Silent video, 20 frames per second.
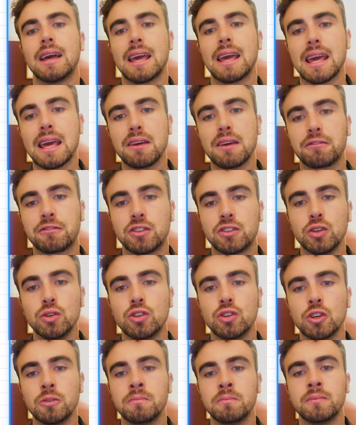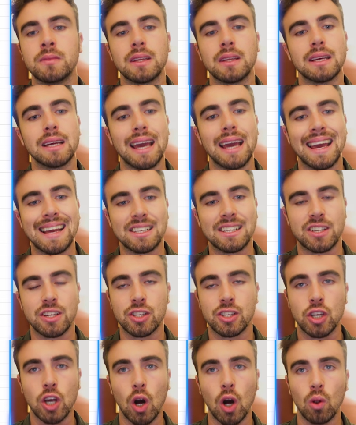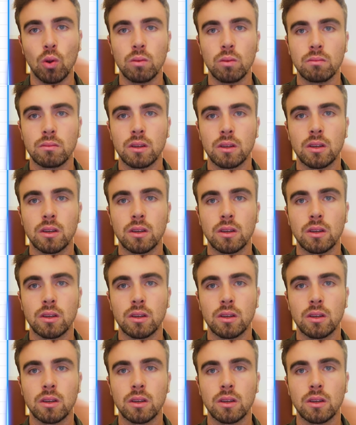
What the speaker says: if Dudum hits his goal